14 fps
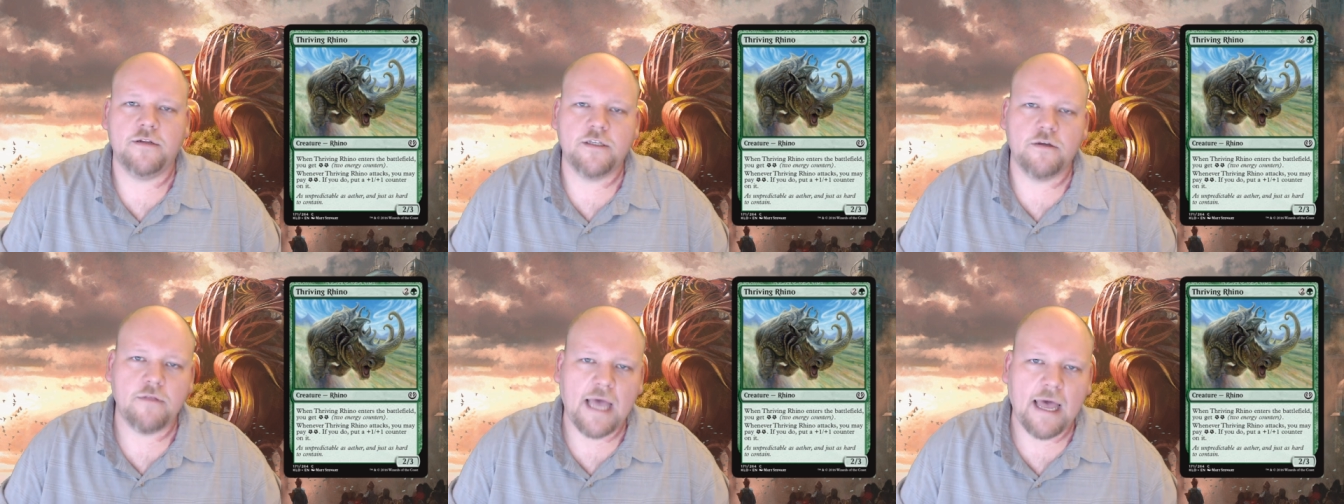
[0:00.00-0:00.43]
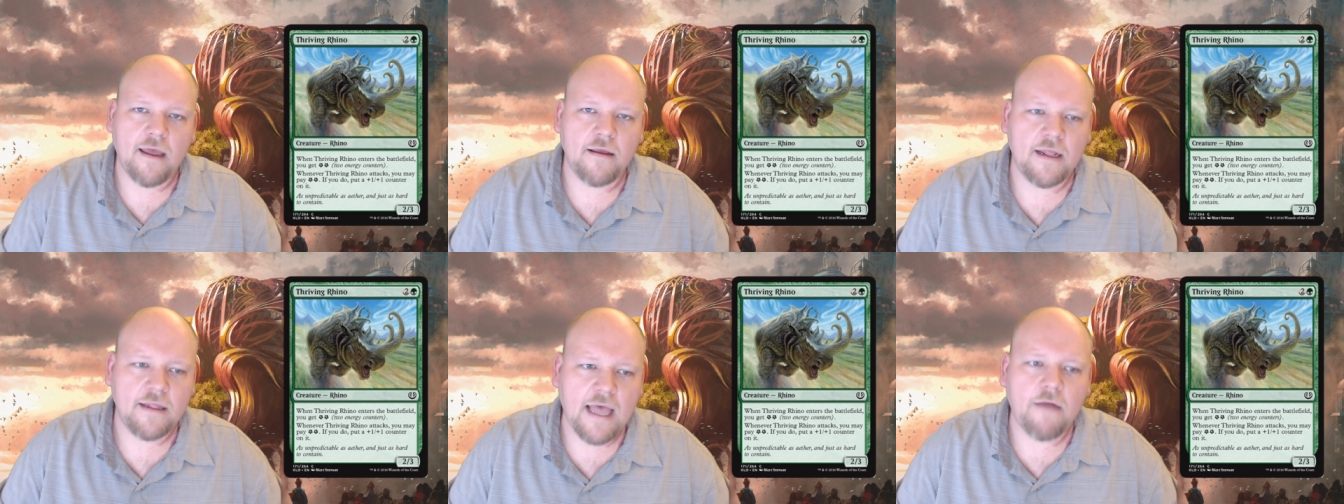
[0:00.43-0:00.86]
So that
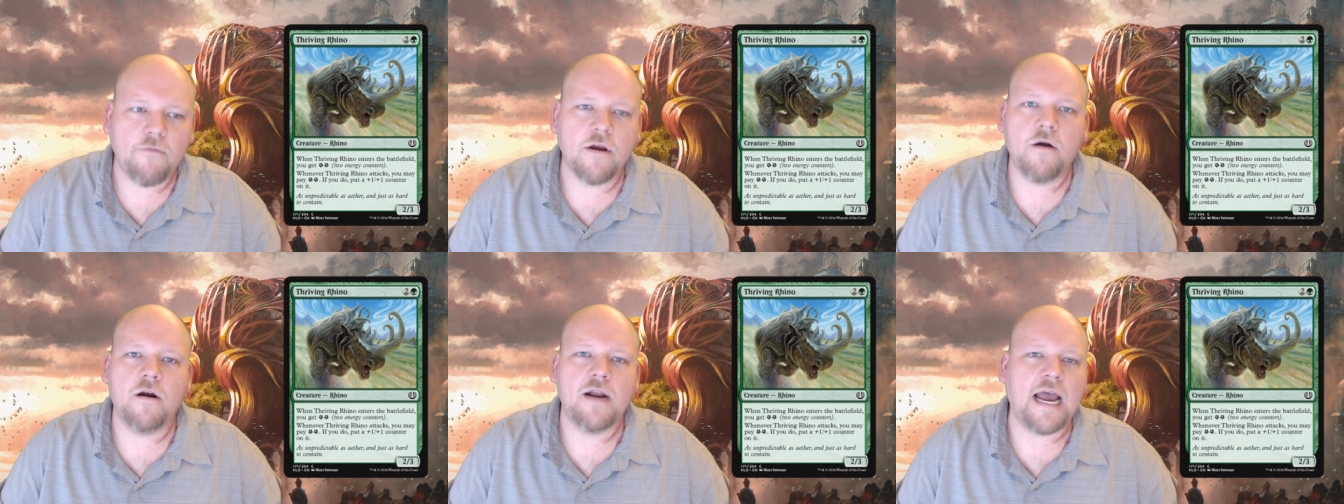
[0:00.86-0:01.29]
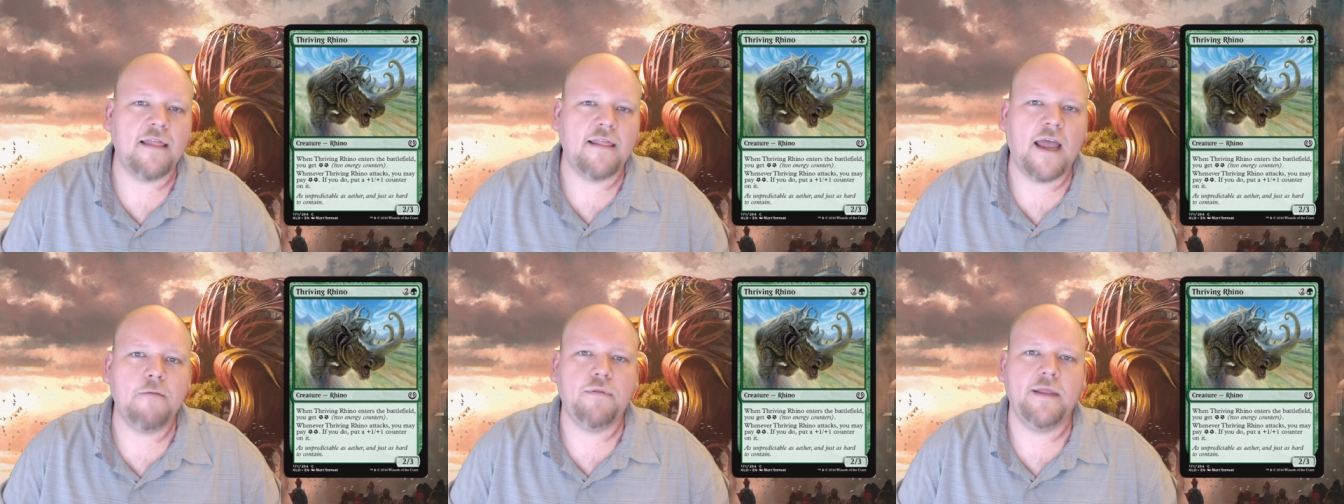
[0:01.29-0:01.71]
in that regard, I
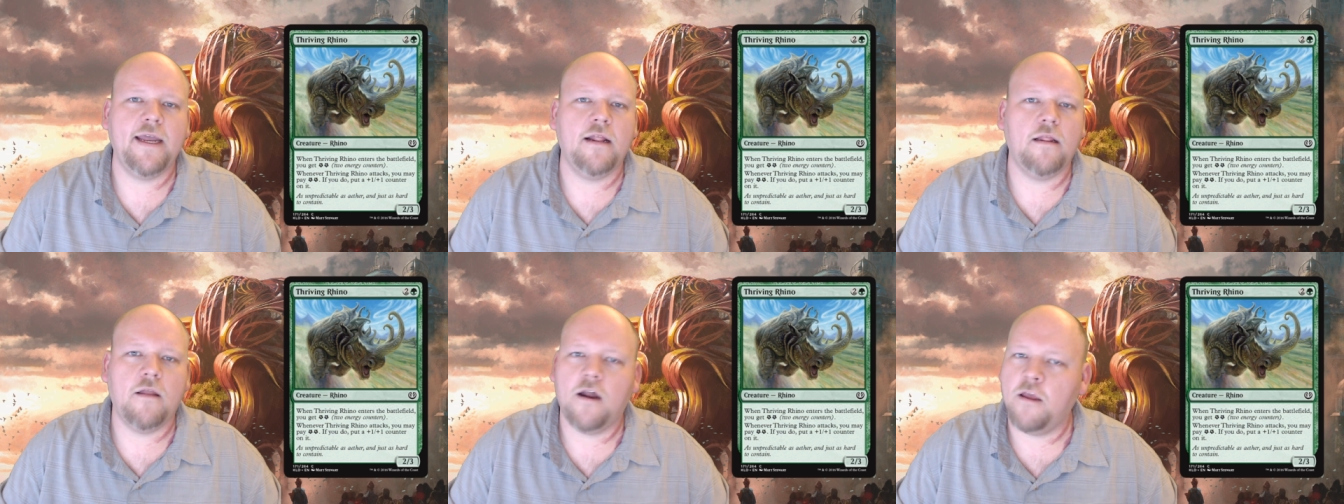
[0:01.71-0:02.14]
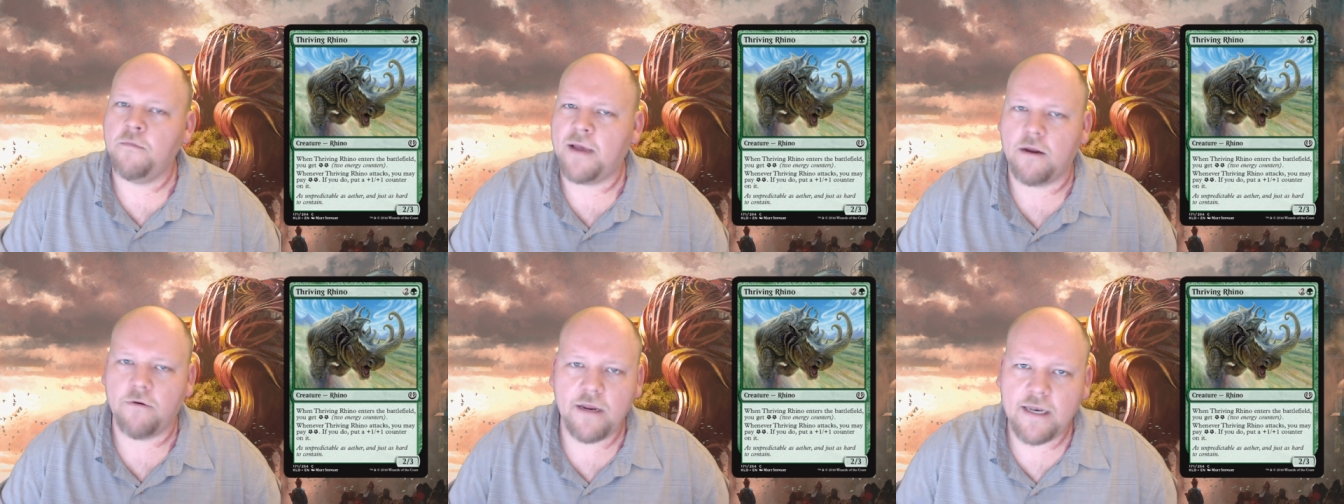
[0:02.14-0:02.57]
like playing a lot in
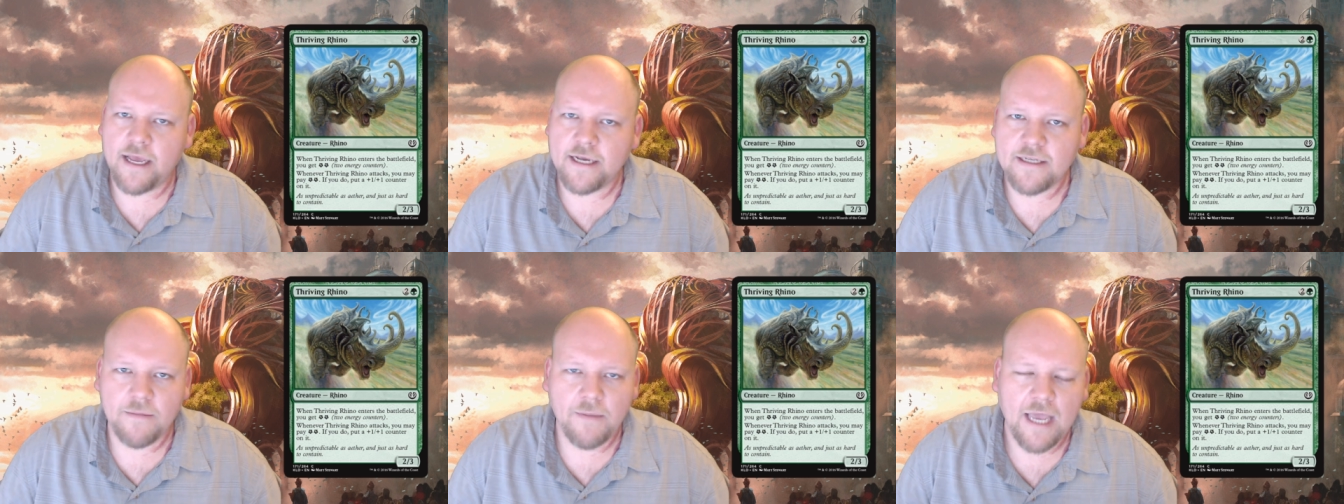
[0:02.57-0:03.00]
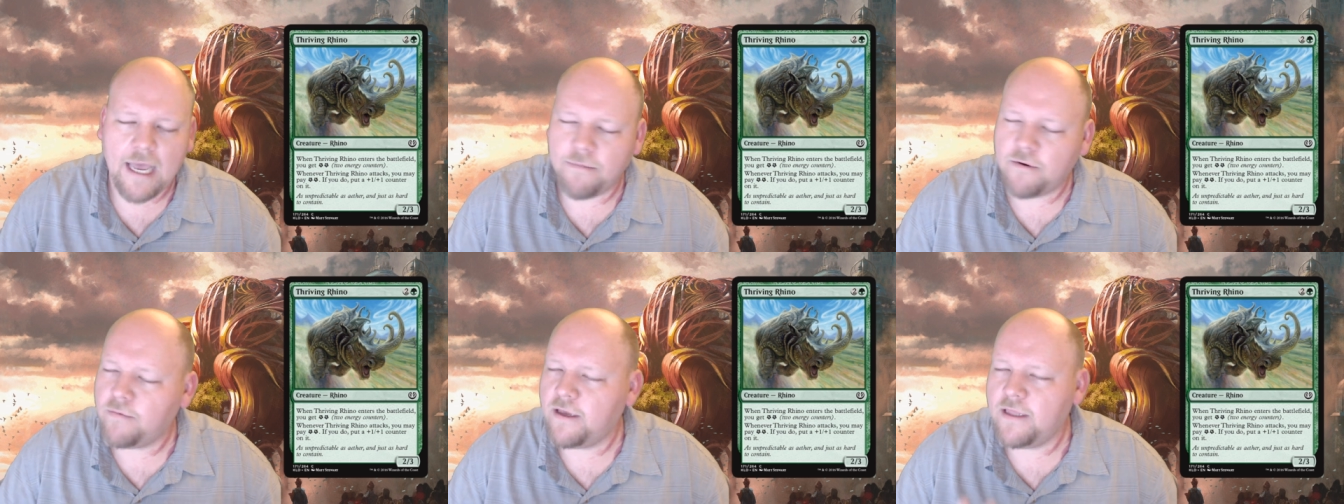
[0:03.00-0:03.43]
my green decks. I'd be
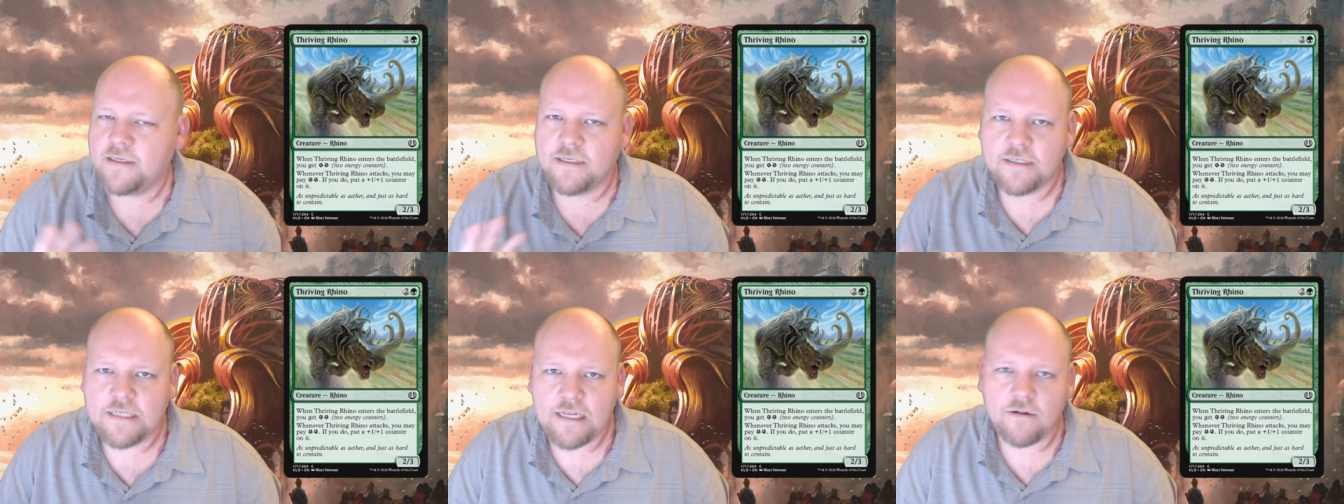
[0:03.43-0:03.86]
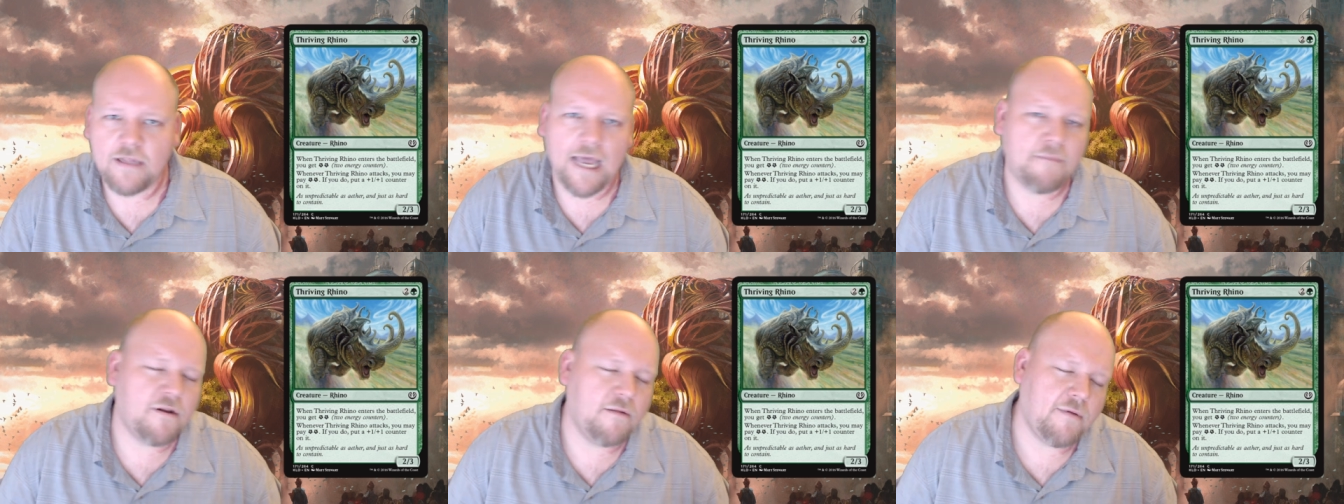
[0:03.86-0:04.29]
happy to play this in sealed.
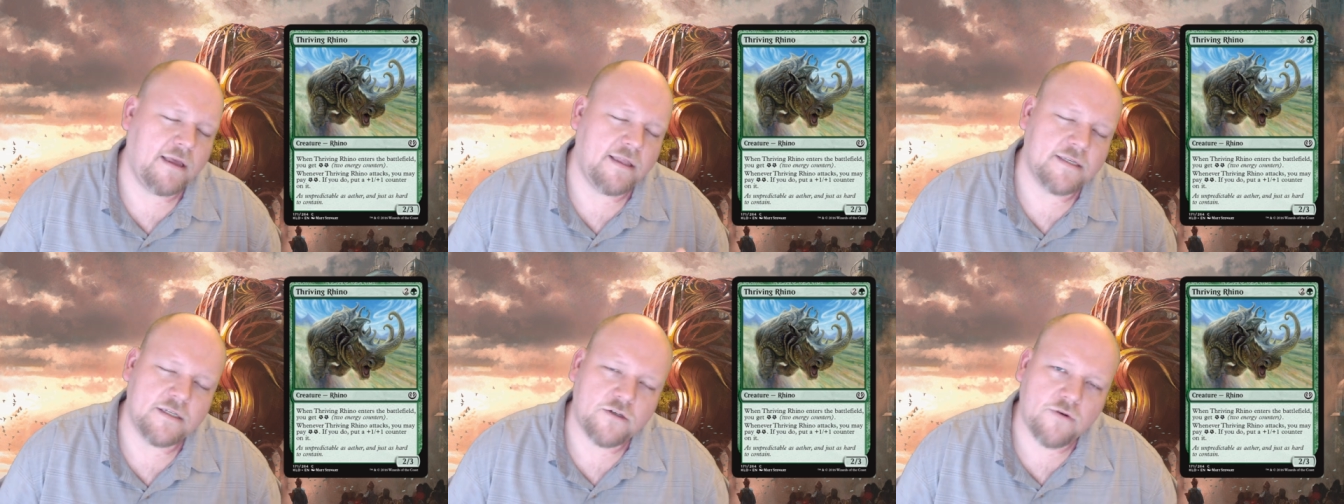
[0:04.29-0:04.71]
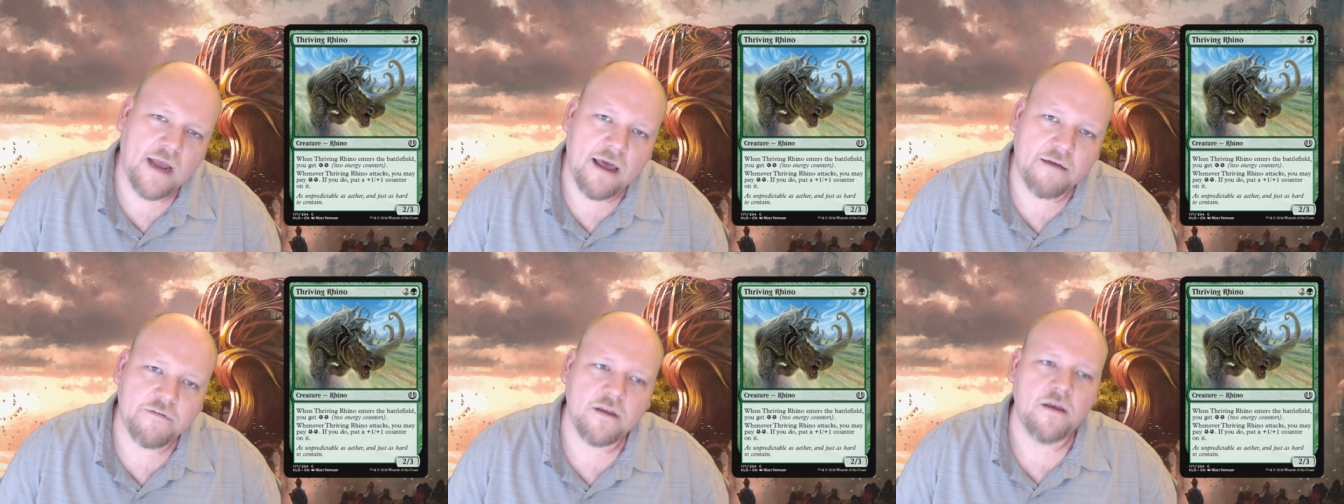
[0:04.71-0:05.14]
Happy to play this in
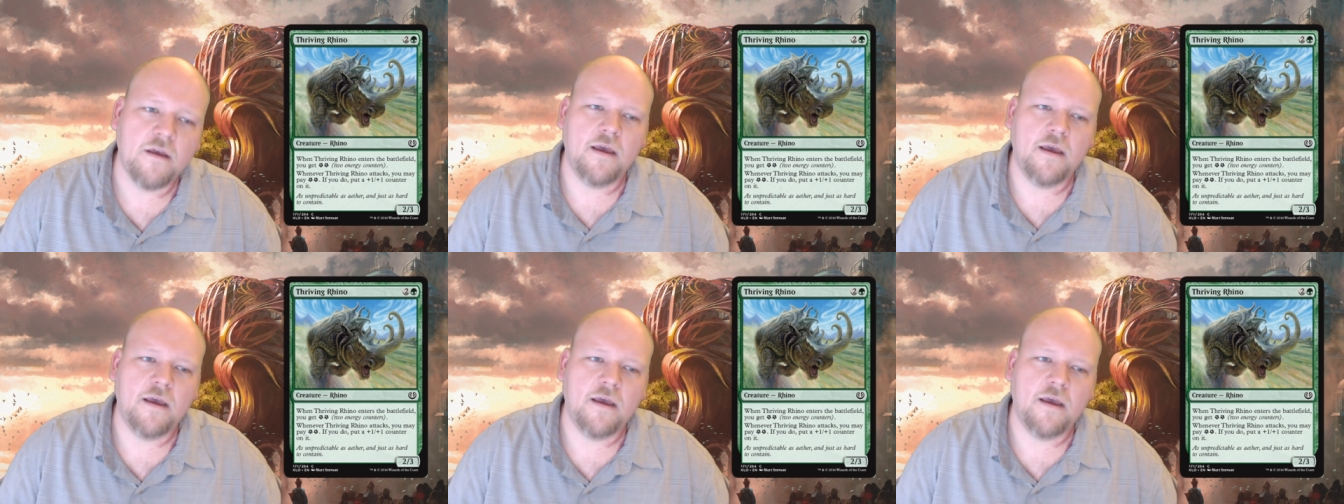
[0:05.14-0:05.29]
draft.